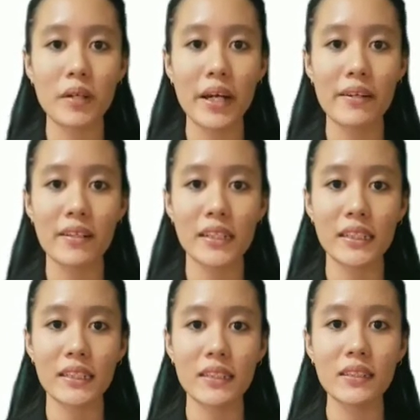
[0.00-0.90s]

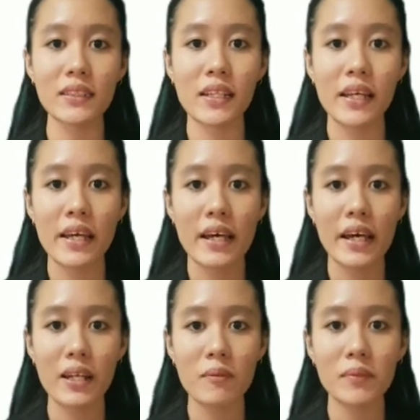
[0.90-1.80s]
bidirectional,
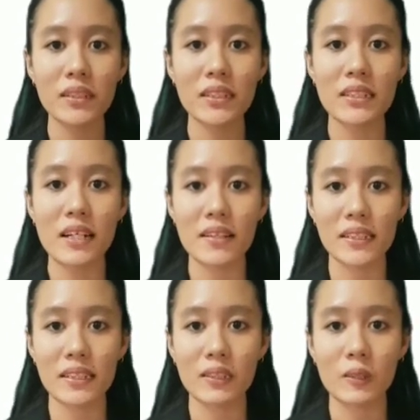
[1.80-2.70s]
and
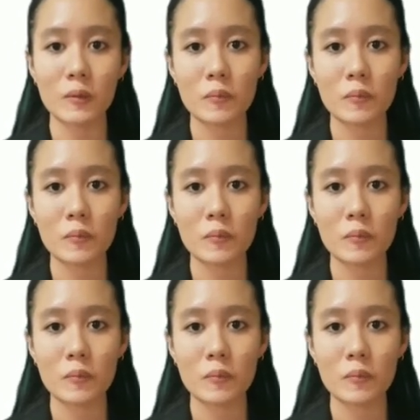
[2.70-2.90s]
multidirectional.